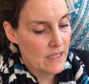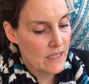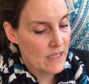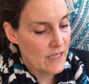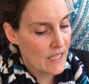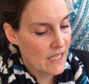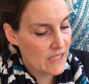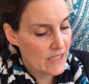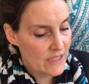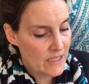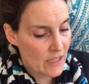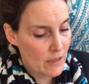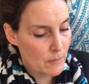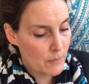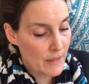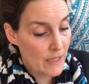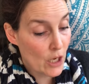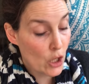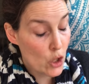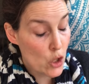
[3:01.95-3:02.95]
There shall
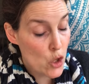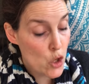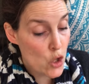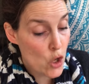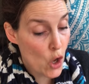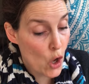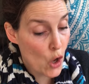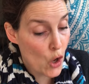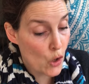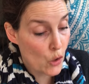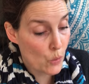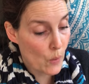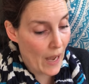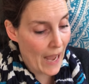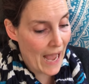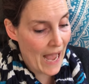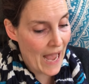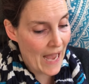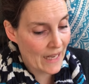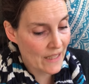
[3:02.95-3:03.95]
be no
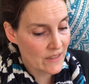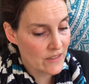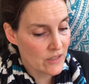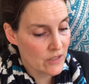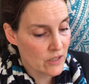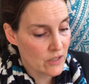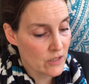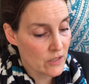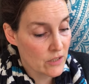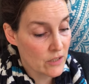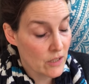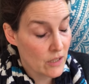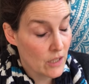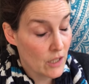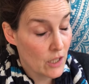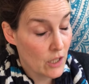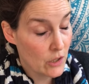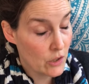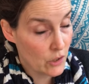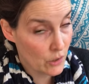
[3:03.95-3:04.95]
accidents.
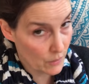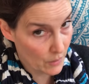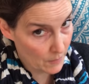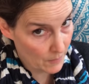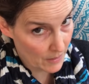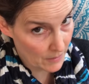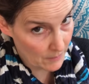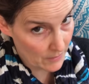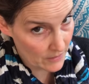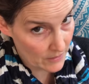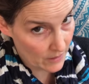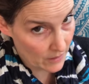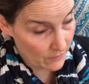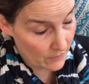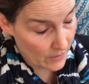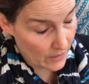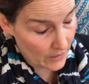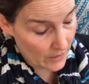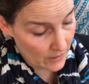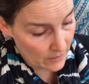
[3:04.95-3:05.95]
Do I make myself
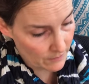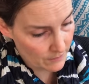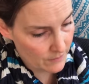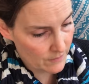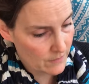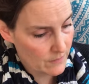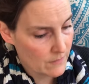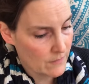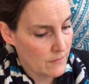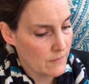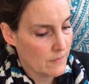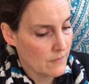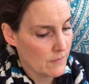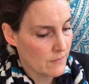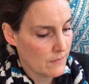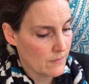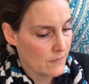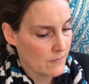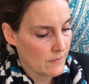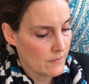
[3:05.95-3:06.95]
clear?"
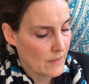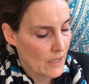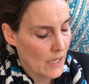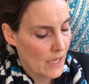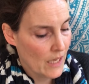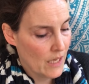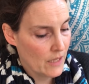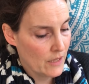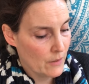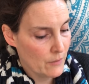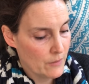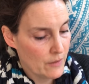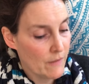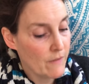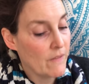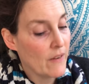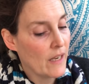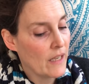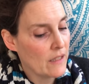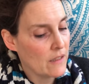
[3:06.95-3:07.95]
There was a
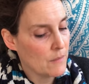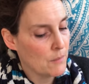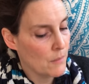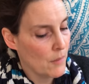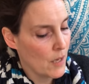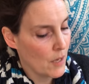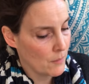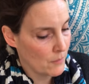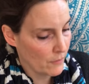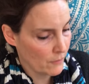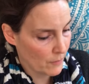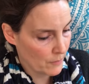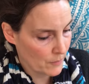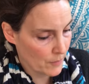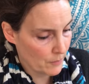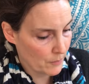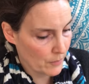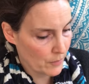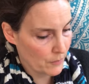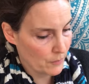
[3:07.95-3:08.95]
faint murmur from
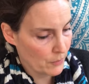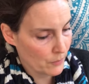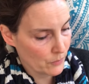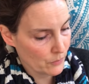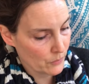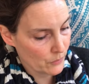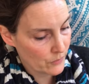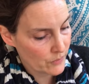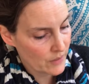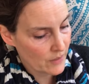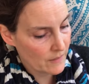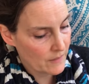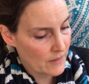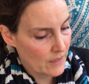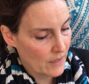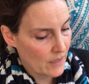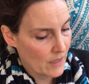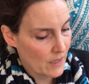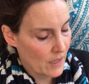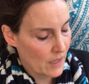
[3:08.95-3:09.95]
the pupils.
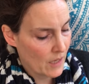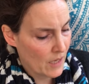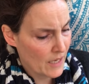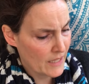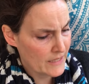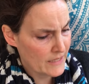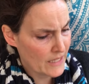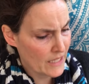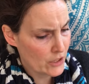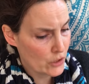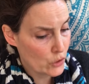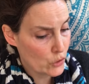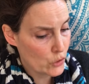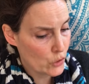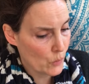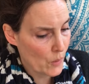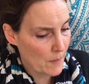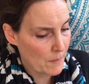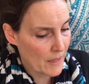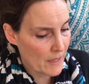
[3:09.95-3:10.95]
"I said,
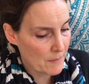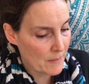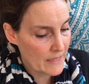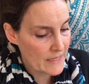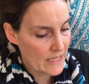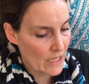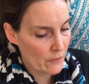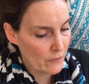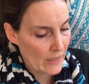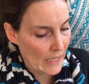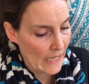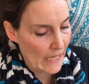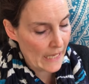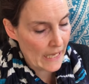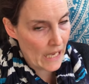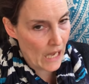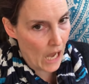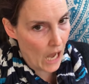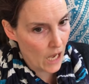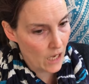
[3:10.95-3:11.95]
do I make myself
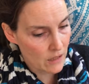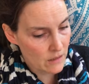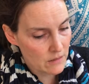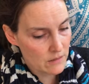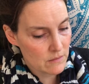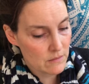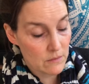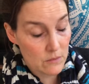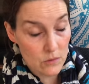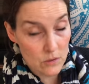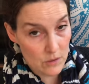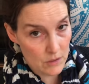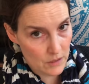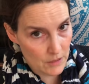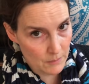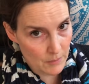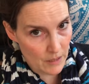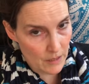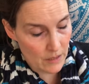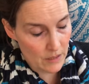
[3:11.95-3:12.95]
clear?"
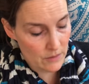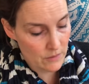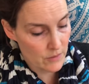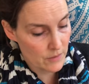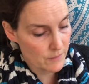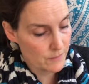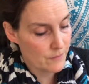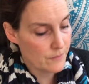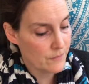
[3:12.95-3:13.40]
she bellowed.